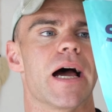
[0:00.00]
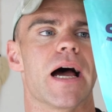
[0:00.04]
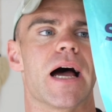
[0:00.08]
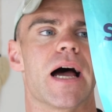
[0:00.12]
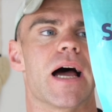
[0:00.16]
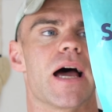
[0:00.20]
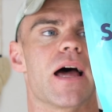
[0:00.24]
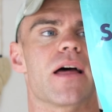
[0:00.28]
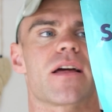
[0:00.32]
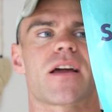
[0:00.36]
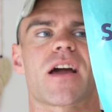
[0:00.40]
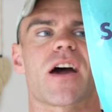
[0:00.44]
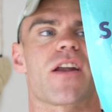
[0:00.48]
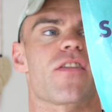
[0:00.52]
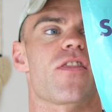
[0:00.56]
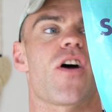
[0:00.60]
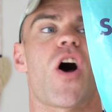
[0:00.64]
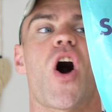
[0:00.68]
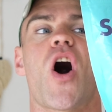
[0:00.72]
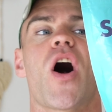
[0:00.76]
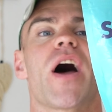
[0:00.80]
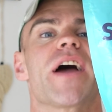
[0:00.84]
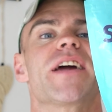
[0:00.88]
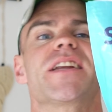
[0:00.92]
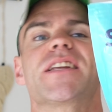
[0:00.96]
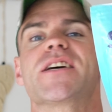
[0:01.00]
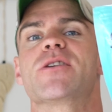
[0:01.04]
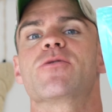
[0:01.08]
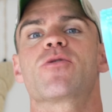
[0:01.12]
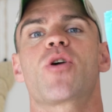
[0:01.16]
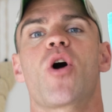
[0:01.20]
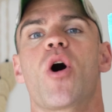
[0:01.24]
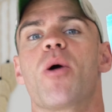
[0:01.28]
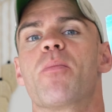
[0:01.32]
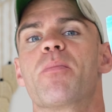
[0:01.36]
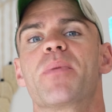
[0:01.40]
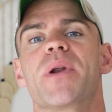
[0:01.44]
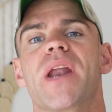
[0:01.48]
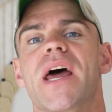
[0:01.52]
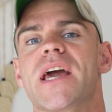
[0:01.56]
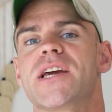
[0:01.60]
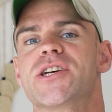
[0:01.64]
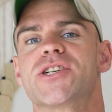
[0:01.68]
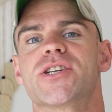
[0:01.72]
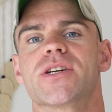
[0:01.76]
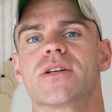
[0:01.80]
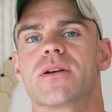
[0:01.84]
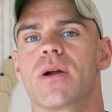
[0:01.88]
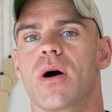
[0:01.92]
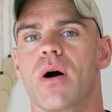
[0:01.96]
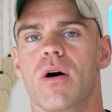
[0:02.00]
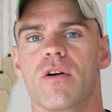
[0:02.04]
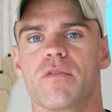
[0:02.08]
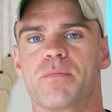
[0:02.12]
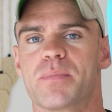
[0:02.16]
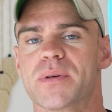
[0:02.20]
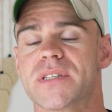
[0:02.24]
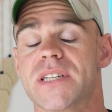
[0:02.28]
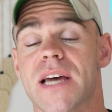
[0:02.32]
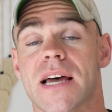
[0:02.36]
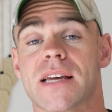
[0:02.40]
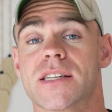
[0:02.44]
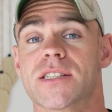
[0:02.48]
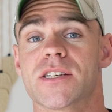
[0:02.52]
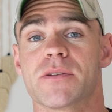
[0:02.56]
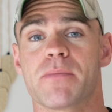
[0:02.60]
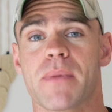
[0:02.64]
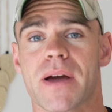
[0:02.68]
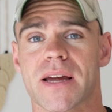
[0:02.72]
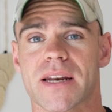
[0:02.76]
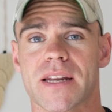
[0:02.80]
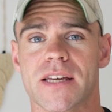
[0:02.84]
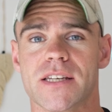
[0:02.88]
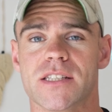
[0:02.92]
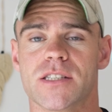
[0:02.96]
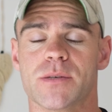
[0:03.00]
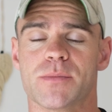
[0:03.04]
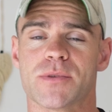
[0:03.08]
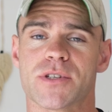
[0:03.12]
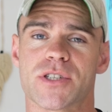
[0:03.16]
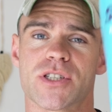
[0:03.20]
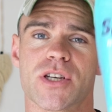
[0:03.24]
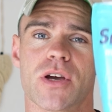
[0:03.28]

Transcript: kind of the ideal combination of potassium, magnesium, and